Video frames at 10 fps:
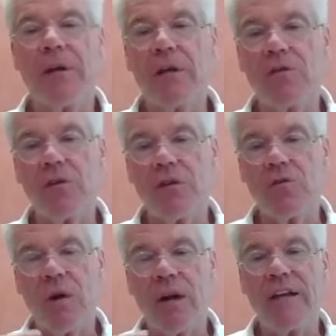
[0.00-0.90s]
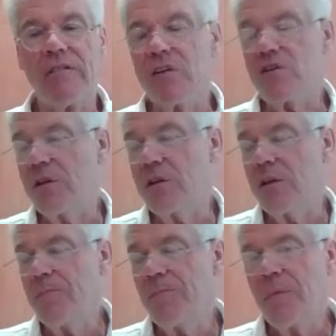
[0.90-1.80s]
It's it's what I invest in,
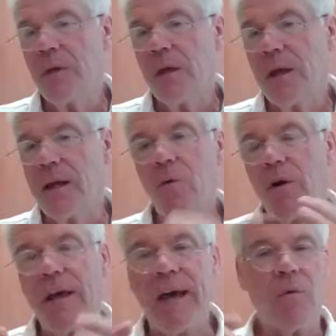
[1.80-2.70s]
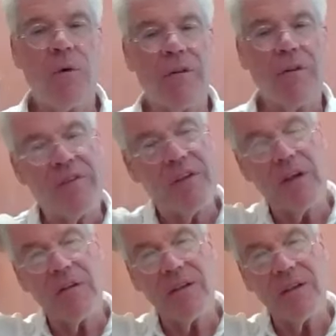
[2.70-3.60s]
and I want to add one other thing.
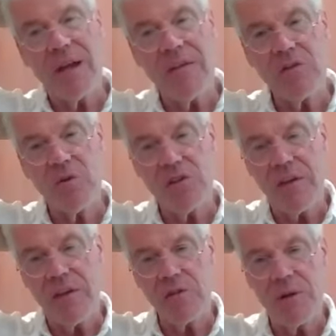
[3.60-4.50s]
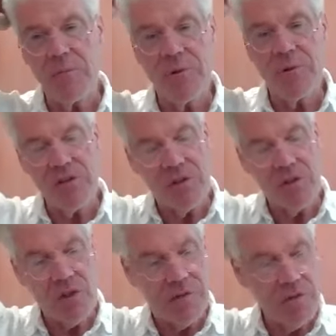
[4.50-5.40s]
And this was I think it's been implicit in
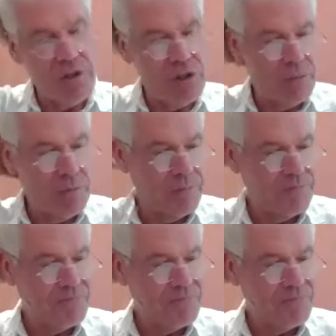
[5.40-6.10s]
this conversation, but